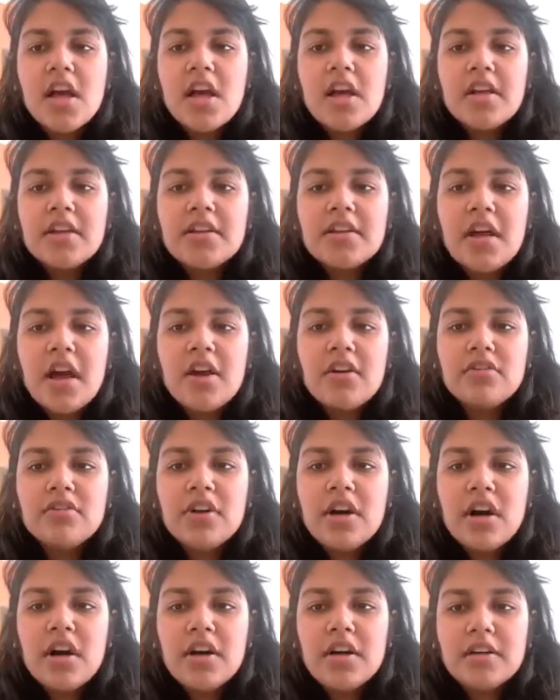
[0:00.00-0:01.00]
Now,
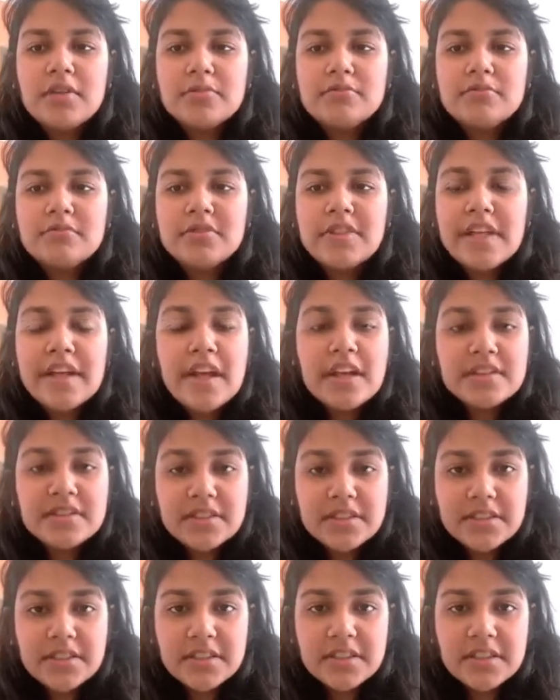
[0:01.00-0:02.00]
there are
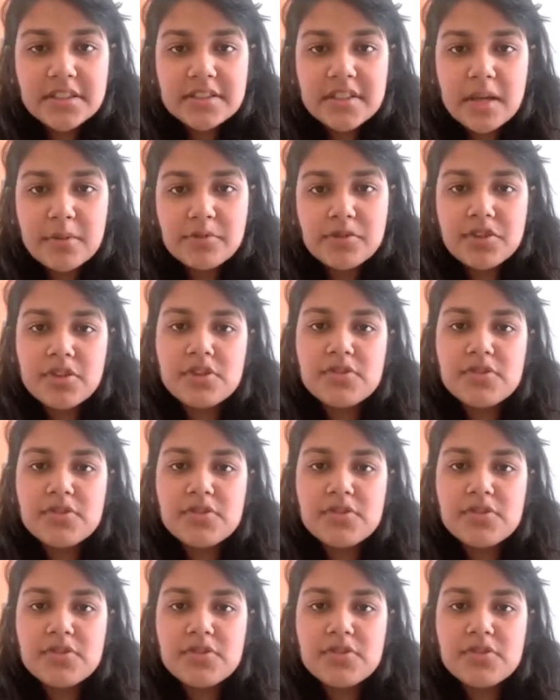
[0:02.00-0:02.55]
certain assumptions